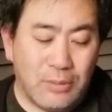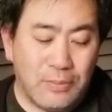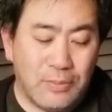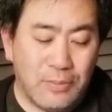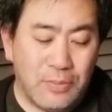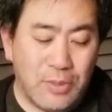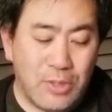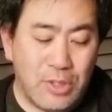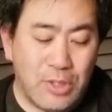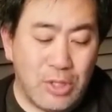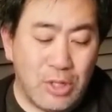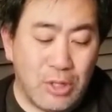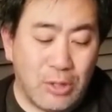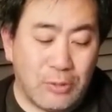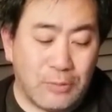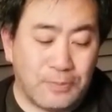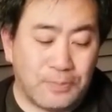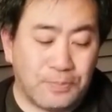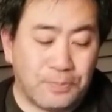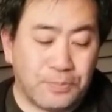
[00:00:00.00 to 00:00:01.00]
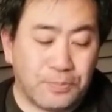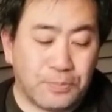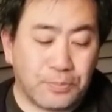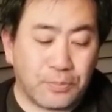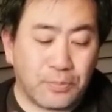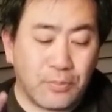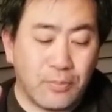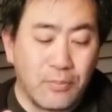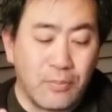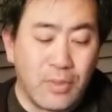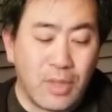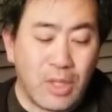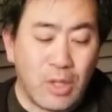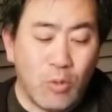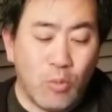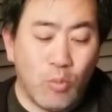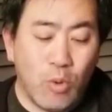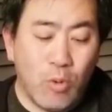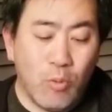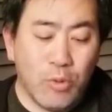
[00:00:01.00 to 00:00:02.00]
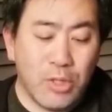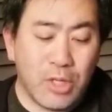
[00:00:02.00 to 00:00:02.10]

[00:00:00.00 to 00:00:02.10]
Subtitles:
So, what we're